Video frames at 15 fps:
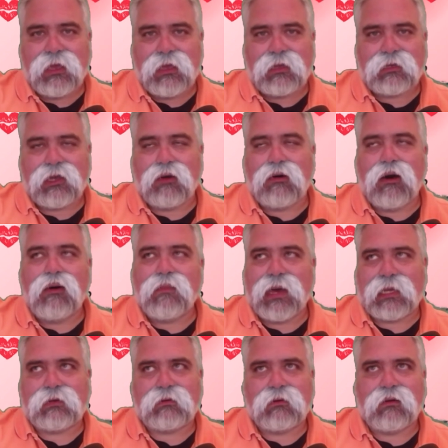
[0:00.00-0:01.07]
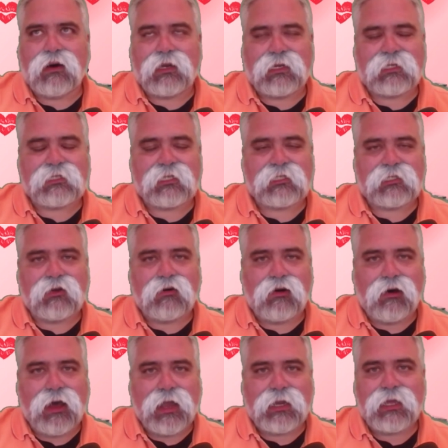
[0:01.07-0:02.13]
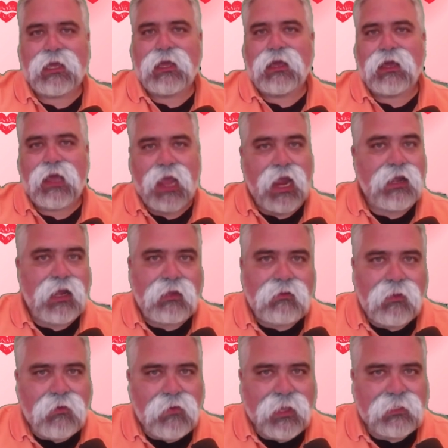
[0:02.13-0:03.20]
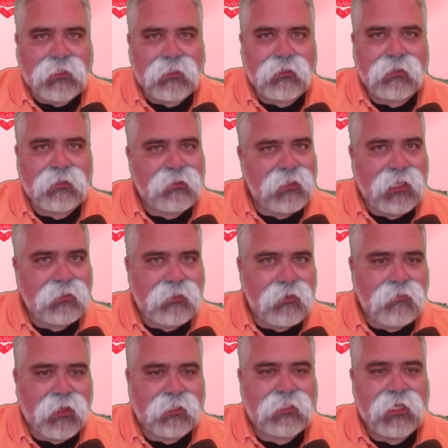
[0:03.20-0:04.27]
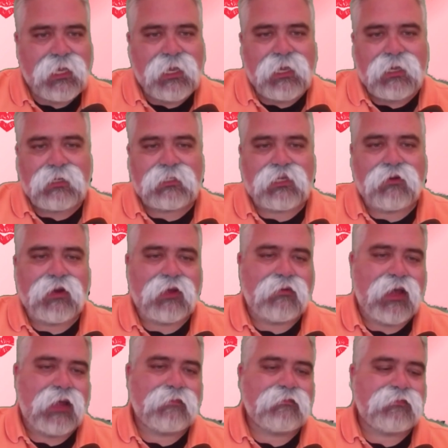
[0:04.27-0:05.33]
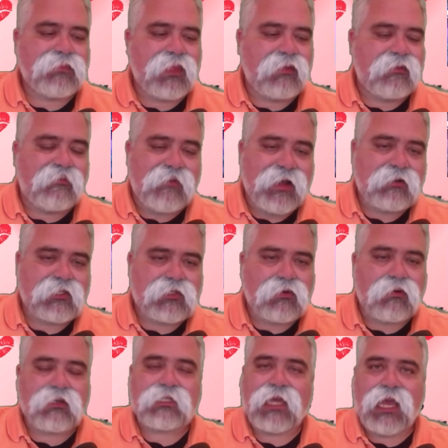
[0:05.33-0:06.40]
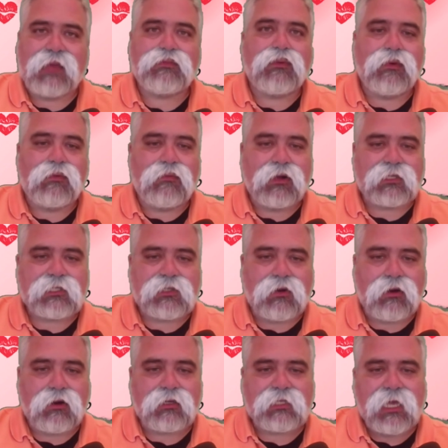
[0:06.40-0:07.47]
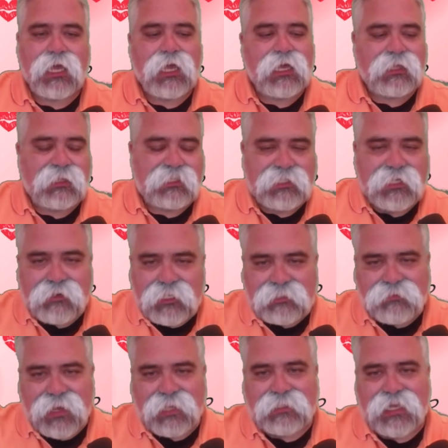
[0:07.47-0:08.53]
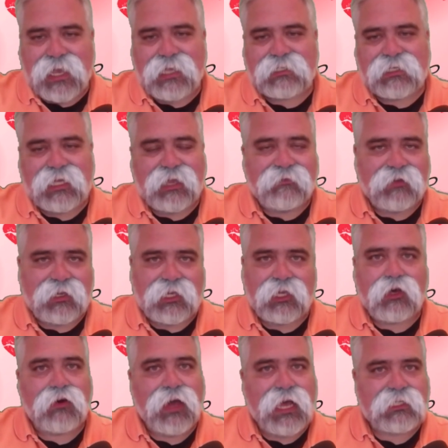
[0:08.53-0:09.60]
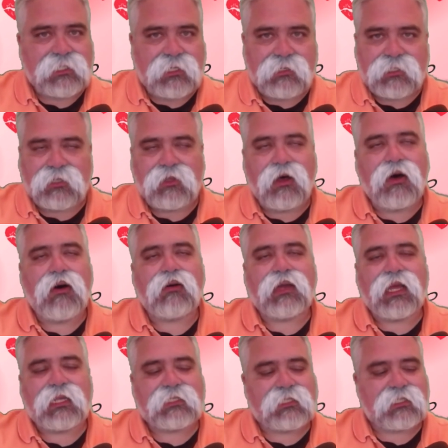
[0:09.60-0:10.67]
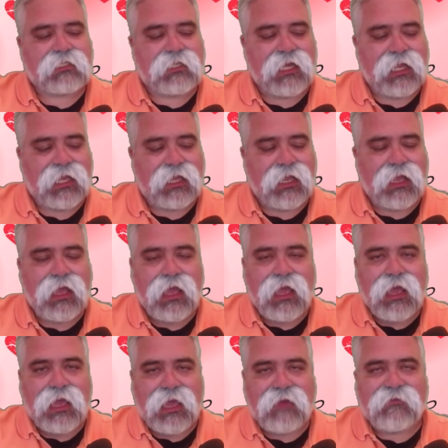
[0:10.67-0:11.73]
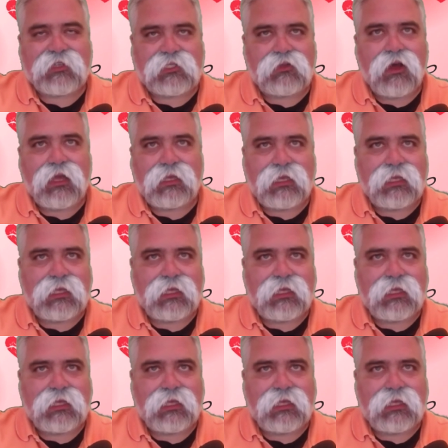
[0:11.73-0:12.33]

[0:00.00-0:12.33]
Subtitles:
go, oh my God, this is so hot. And they do it. They do it. So anyway, the final score is 8.1 stars. The series maintains an even keel as it goes along, and it's just getting, if it's not